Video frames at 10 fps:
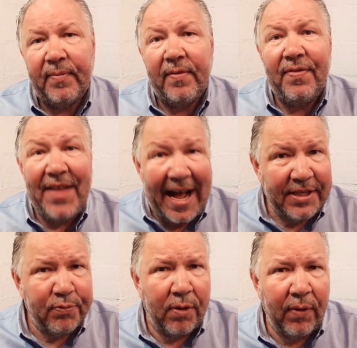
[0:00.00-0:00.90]

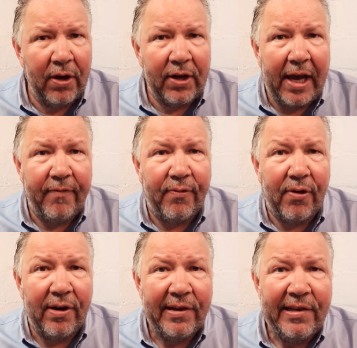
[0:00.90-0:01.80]
That's what we're looking
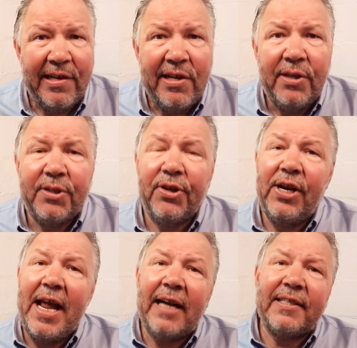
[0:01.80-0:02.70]
for. So your
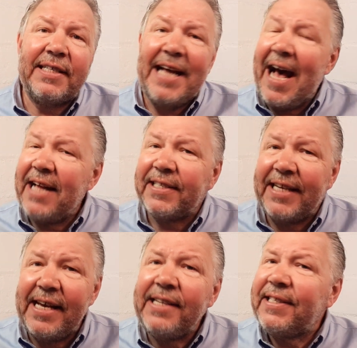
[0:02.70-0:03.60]
next task
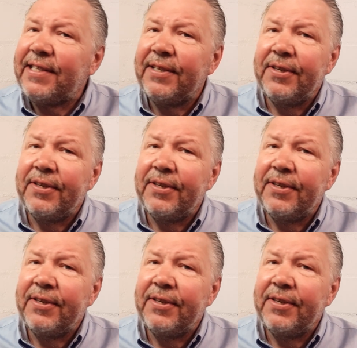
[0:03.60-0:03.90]
is,